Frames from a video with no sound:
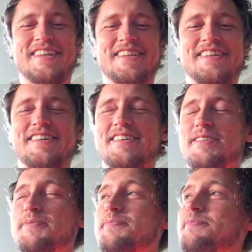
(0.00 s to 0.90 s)

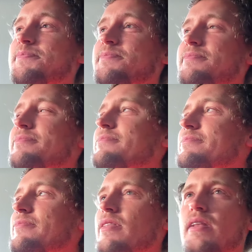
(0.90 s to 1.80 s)
The
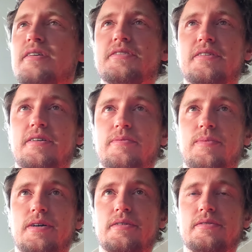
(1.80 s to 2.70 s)
last night,
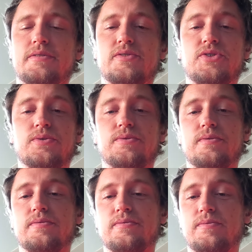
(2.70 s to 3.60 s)
my
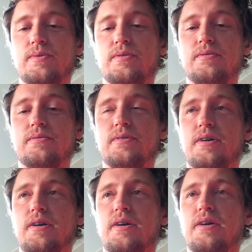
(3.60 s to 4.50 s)
children were
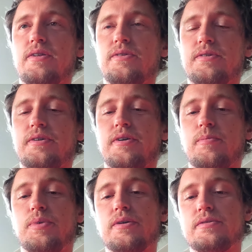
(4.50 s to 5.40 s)
looking at a
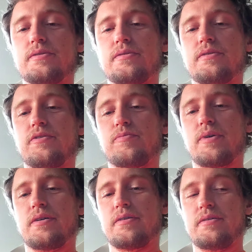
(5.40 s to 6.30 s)
picture of
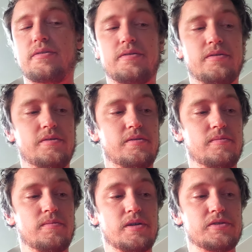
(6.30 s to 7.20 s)
my
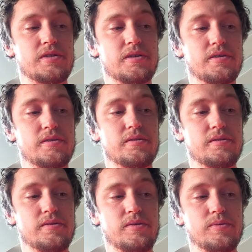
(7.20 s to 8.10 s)
son,
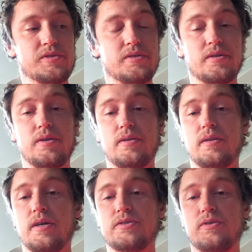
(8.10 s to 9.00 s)
who was then
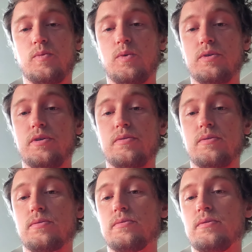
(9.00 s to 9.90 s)
less than 1 year
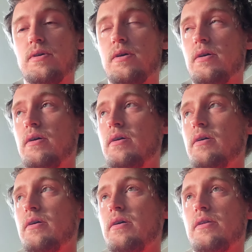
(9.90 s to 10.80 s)
old,
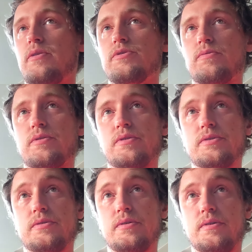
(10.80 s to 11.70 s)
and he was with
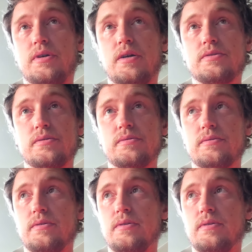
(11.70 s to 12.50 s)
his cousin,